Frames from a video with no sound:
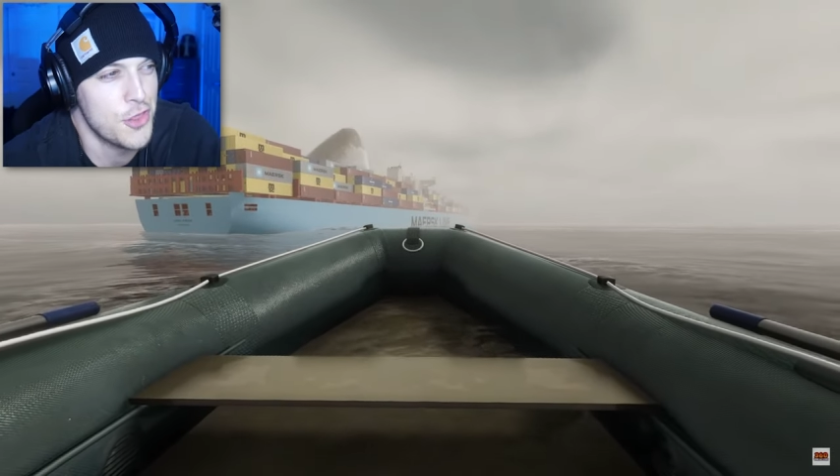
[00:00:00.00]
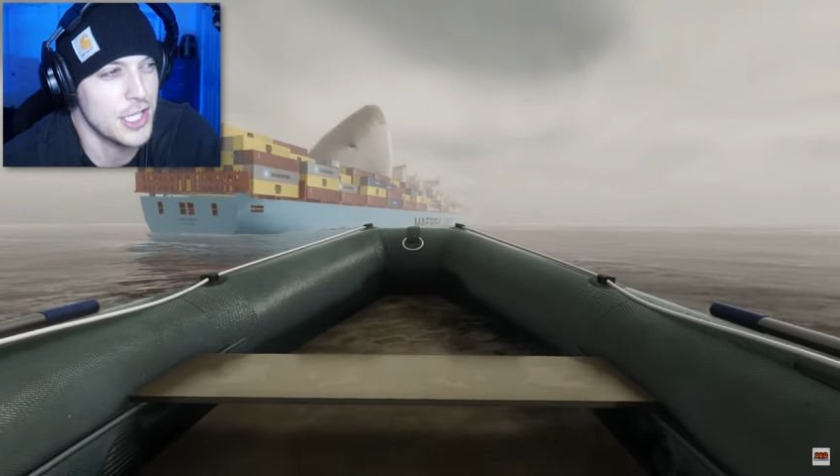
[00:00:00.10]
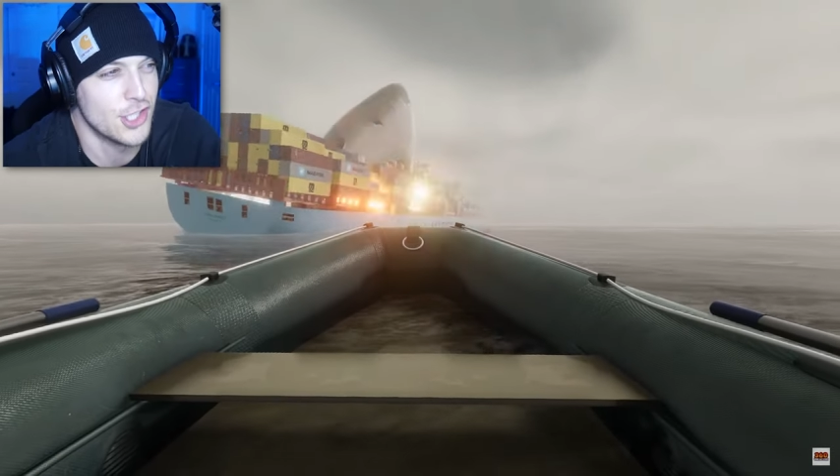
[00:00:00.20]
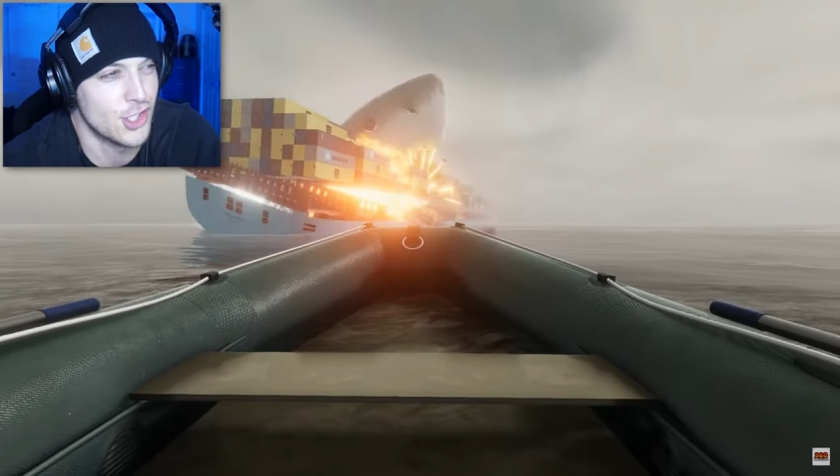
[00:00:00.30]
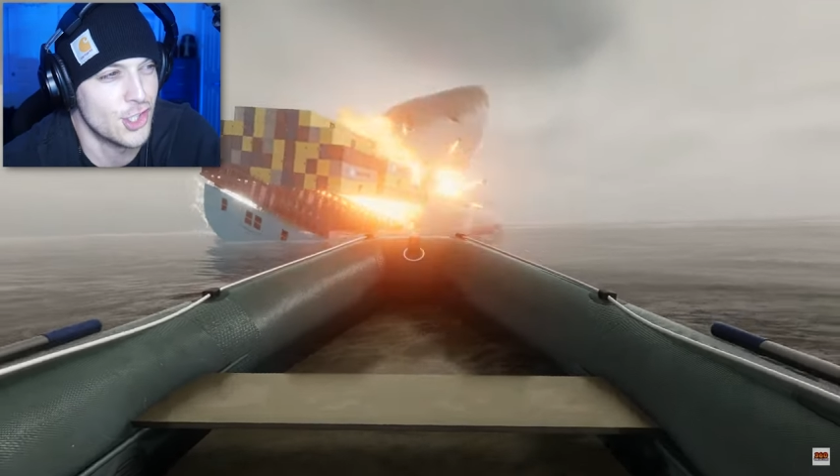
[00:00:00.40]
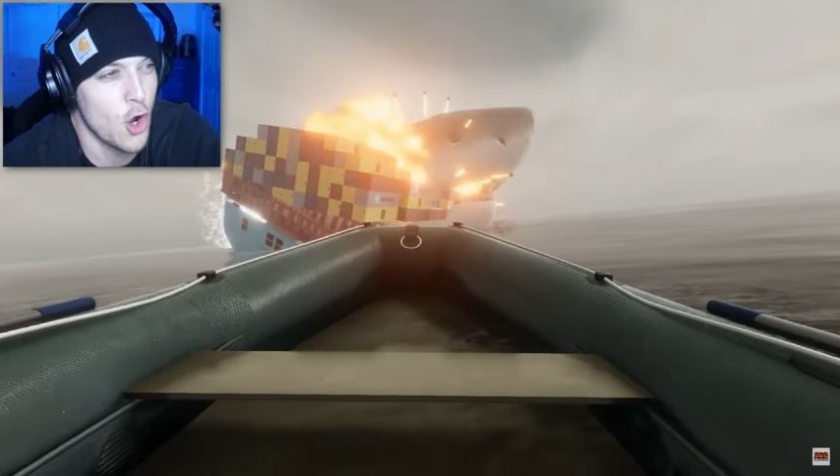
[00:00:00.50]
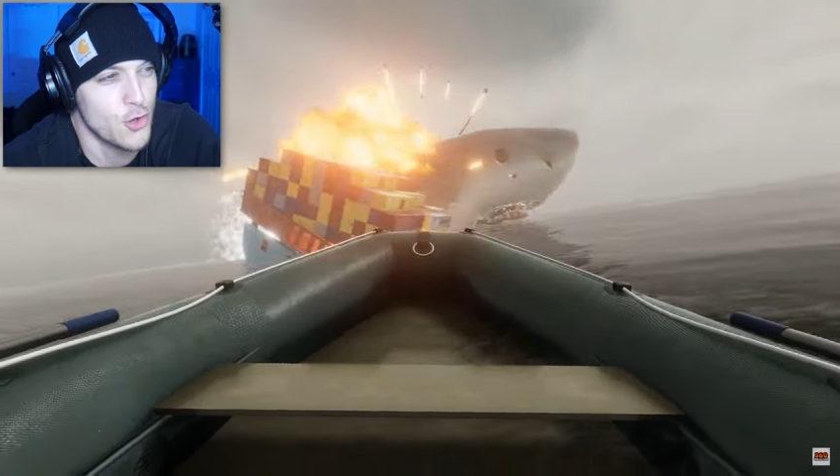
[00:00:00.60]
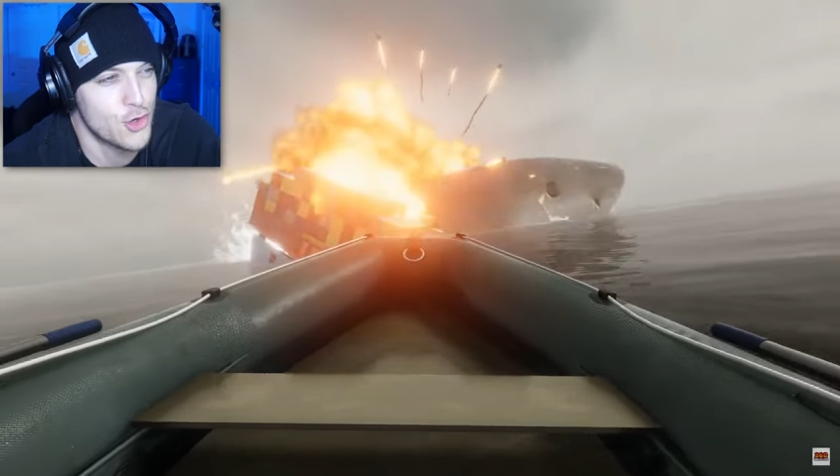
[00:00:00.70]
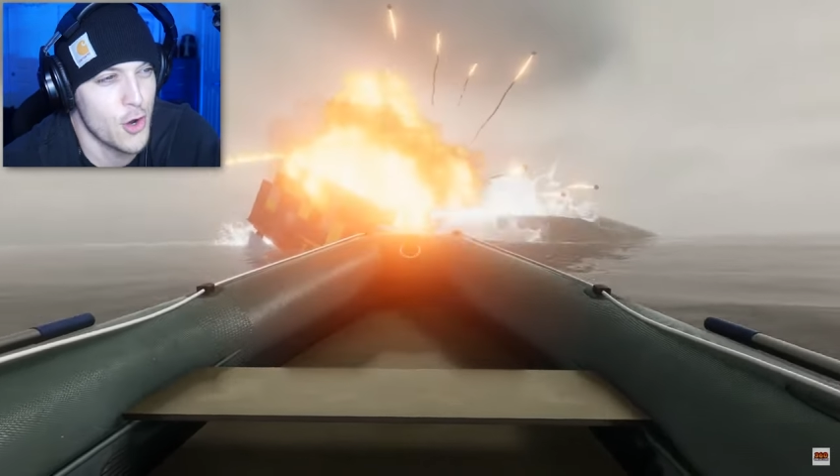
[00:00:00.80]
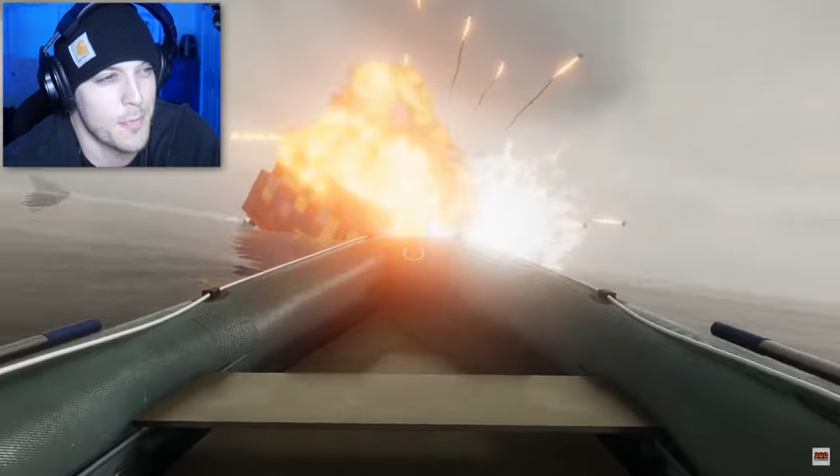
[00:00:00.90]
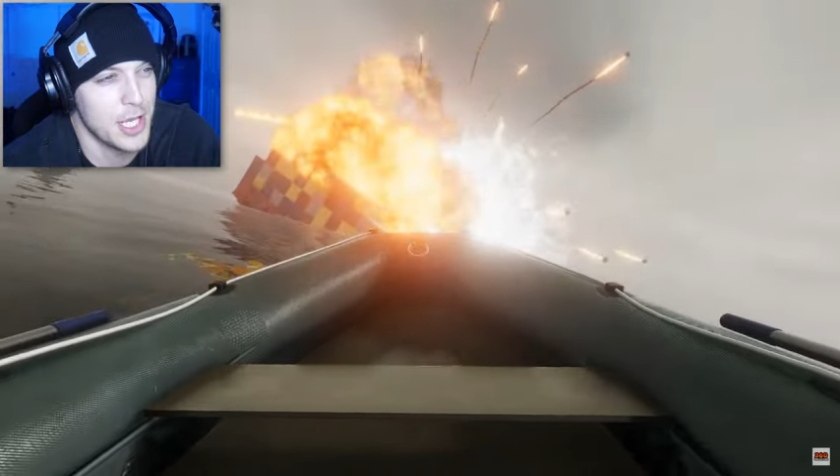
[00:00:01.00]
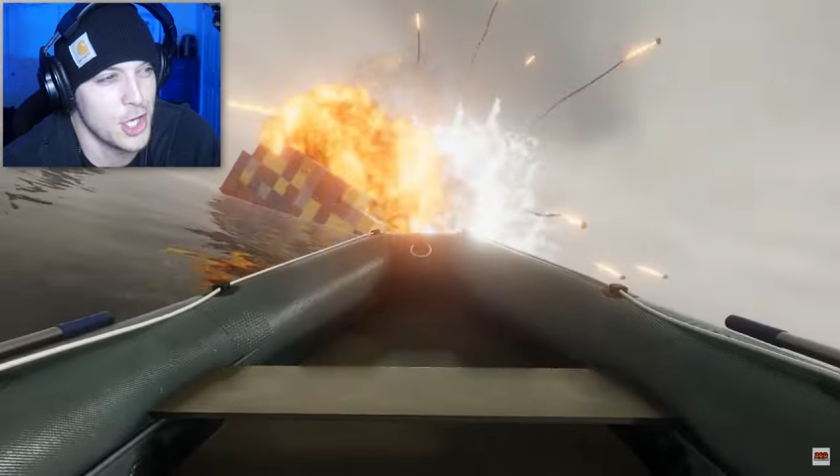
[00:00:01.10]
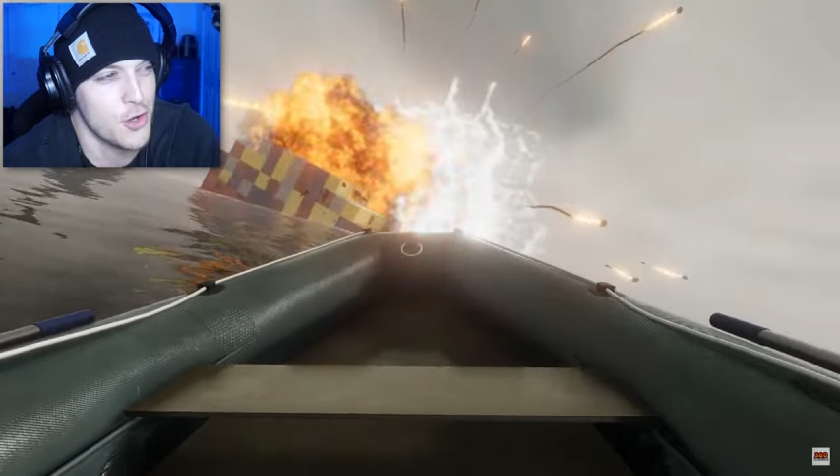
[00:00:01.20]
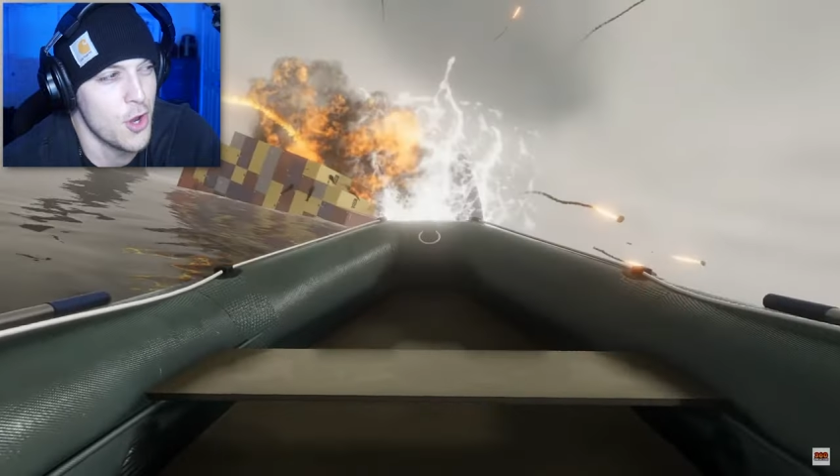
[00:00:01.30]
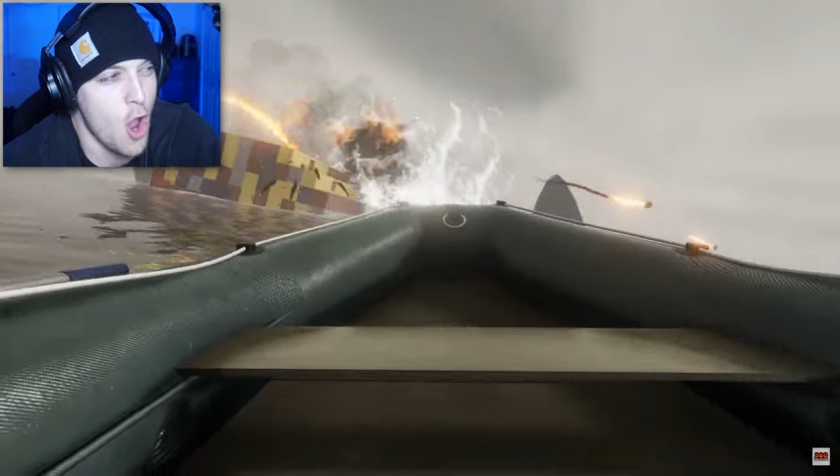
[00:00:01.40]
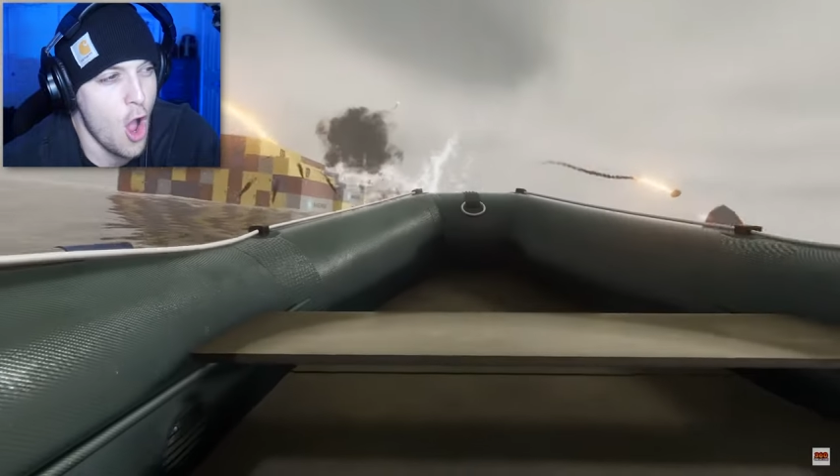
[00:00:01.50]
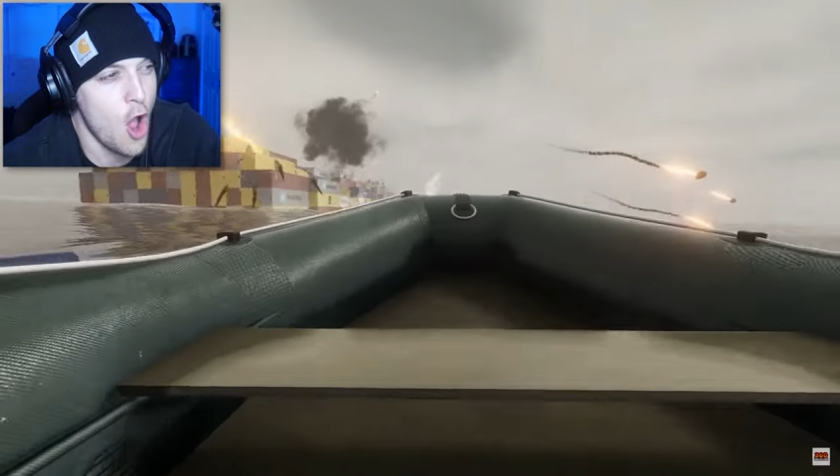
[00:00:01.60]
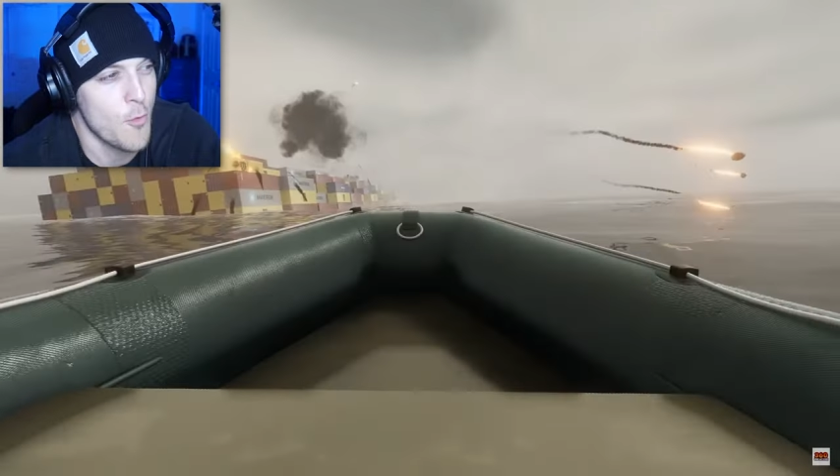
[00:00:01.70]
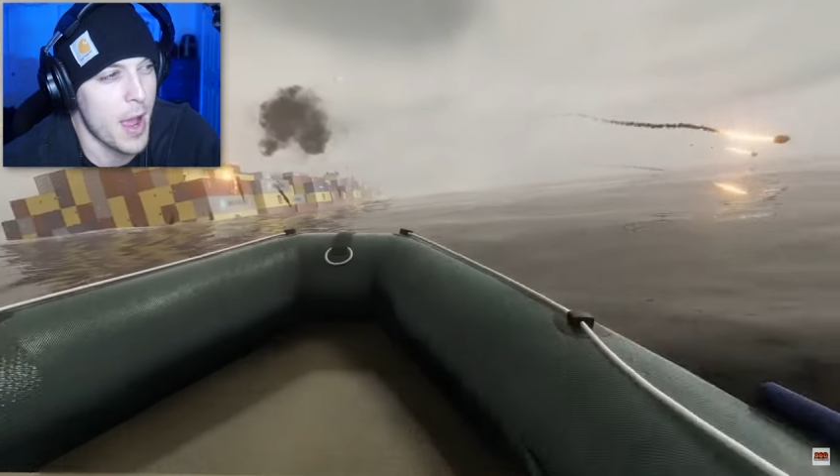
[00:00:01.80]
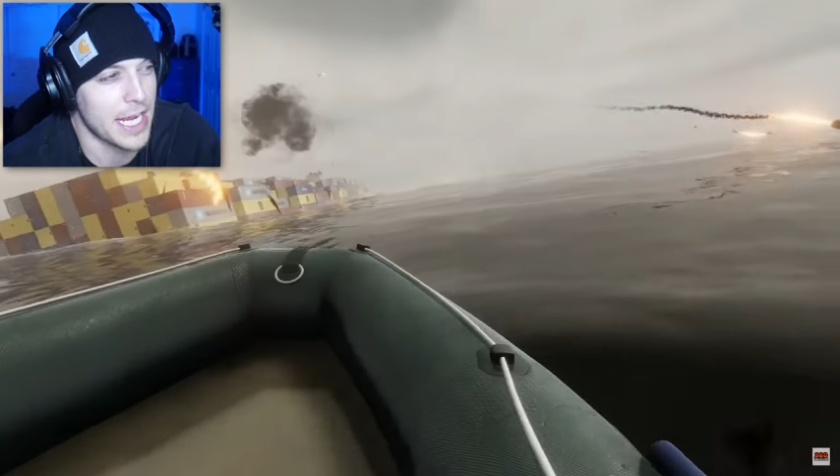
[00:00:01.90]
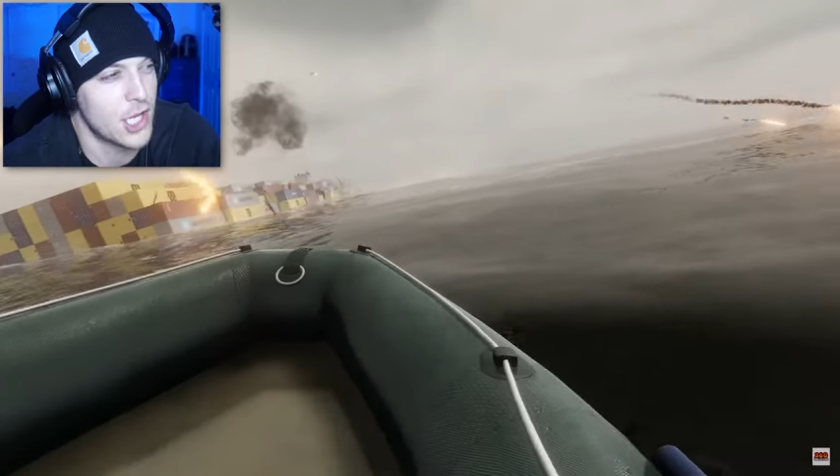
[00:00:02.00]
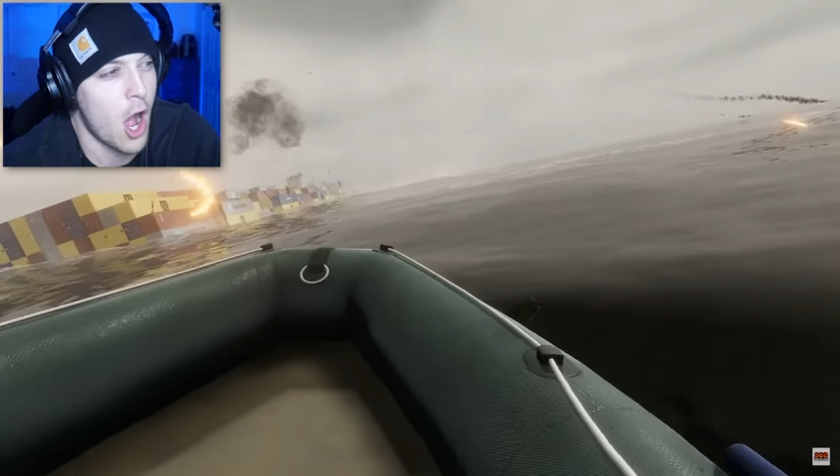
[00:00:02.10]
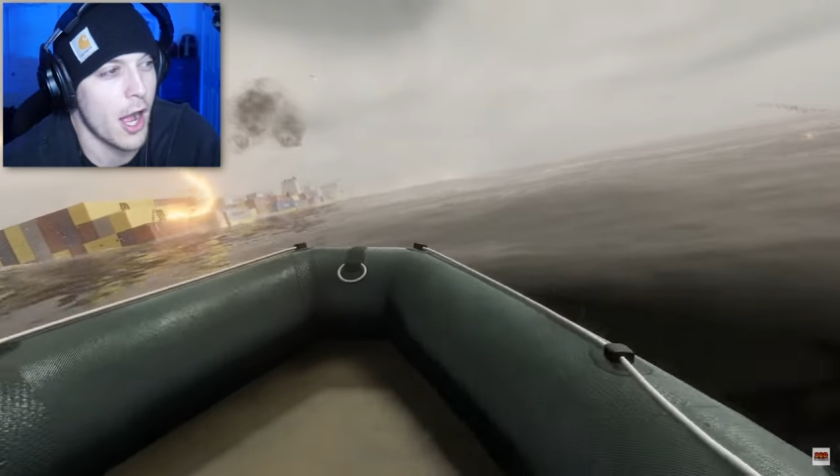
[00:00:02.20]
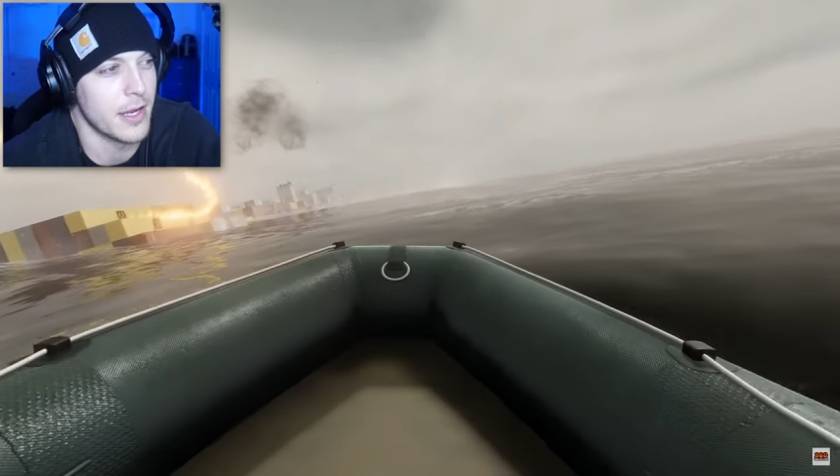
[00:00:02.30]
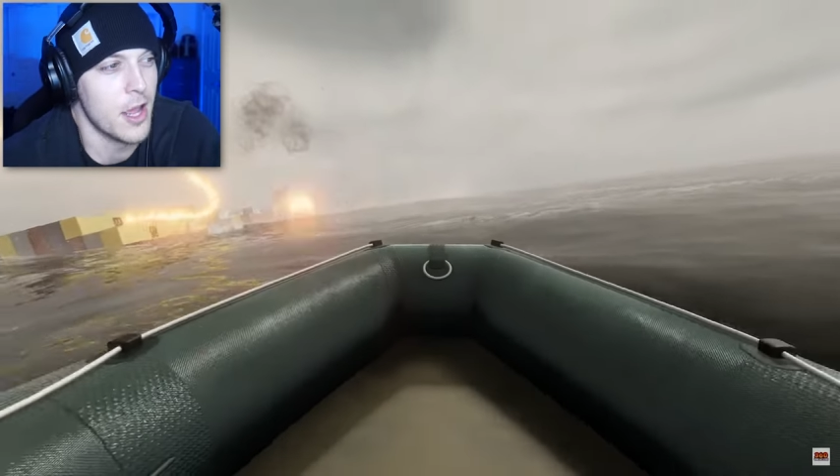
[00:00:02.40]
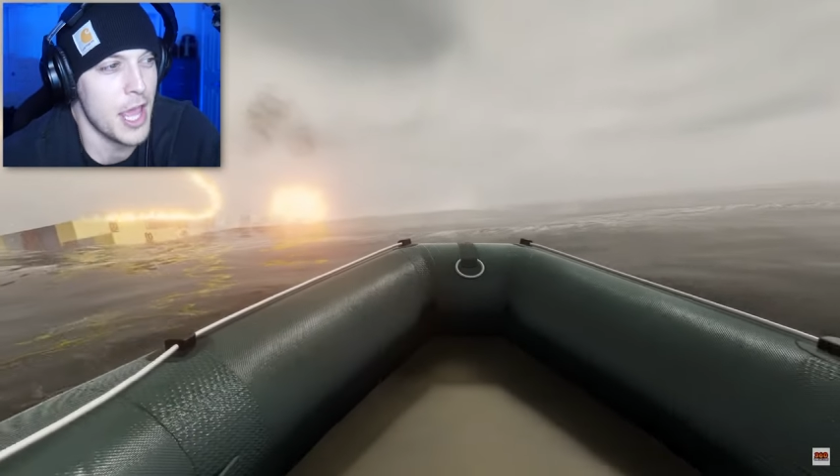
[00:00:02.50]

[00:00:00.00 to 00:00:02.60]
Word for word: This is so trippy, dude. Oh my god.